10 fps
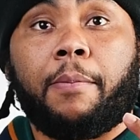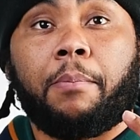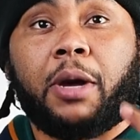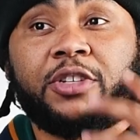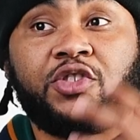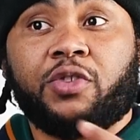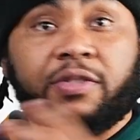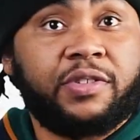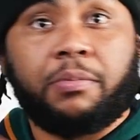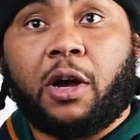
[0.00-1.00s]
my
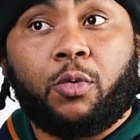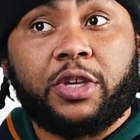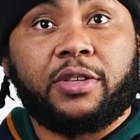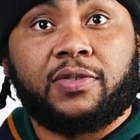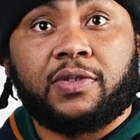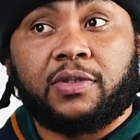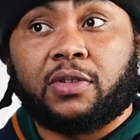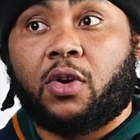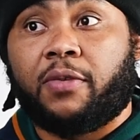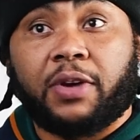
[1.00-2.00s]
strengths and my weaknesses.
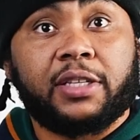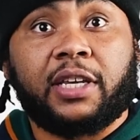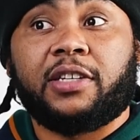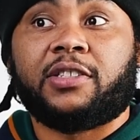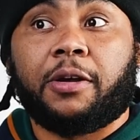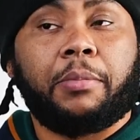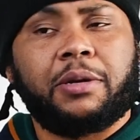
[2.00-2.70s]
So if I take something,